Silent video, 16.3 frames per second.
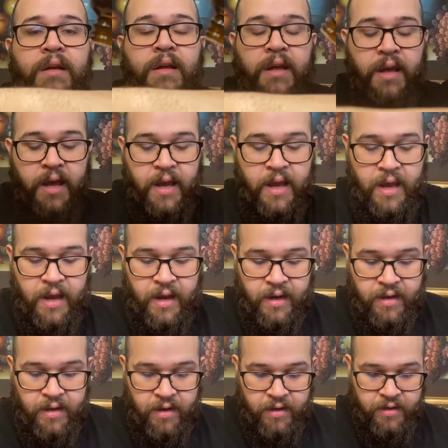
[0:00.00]

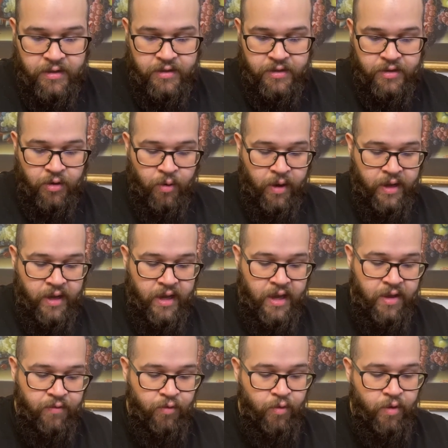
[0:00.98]
hand so I can
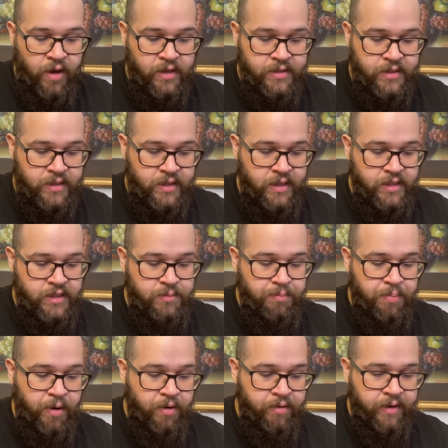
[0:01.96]
give you guys the
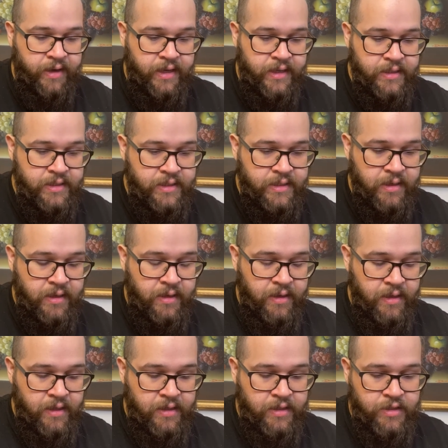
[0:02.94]
experience.
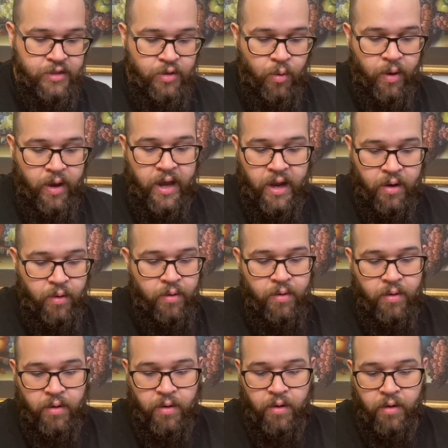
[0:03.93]
Let's go ahead
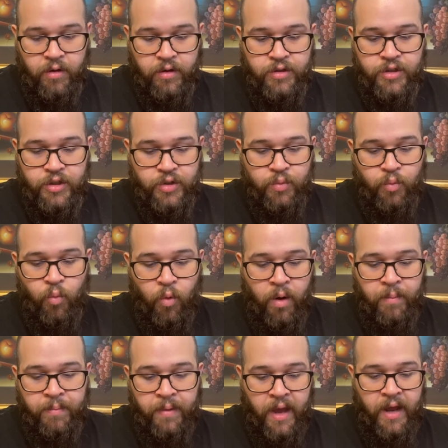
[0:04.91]
and just
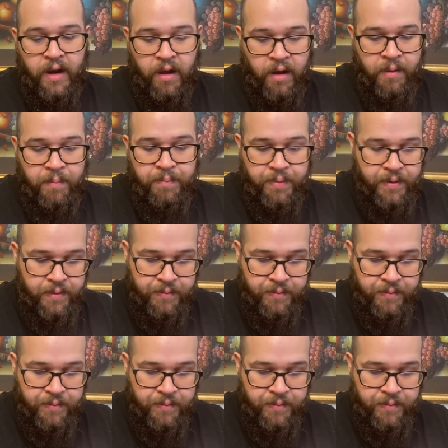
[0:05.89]
warm that up.